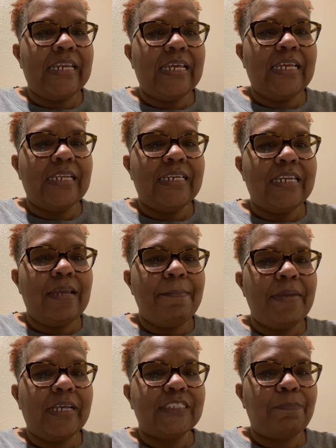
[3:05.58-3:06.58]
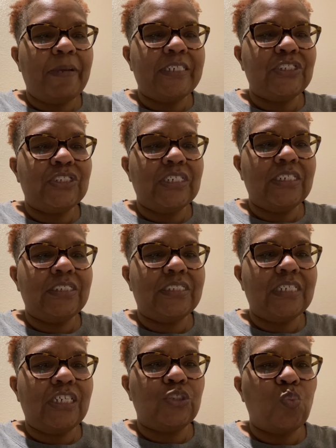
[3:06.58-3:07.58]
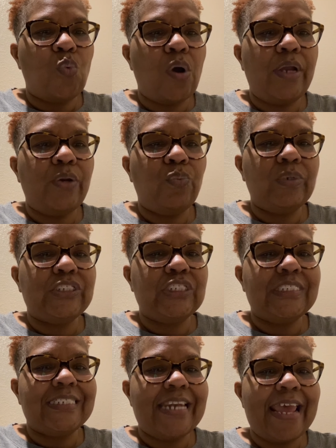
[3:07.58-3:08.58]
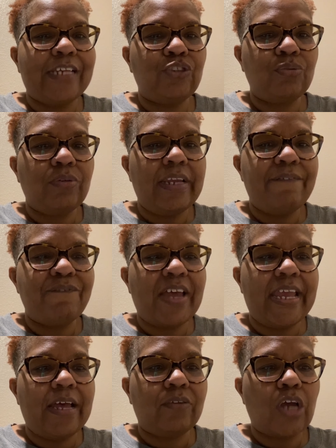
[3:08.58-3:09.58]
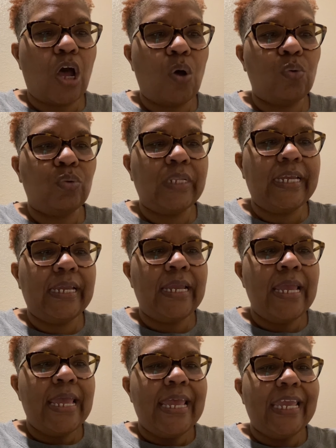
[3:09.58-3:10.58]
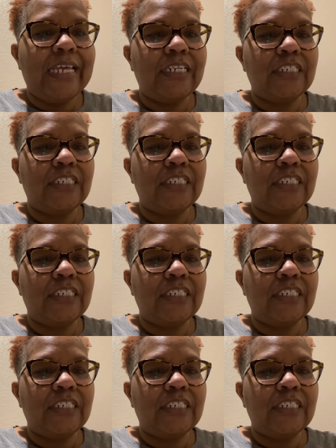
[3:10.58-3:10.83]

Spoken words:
endemic species is one which is naturally found only in a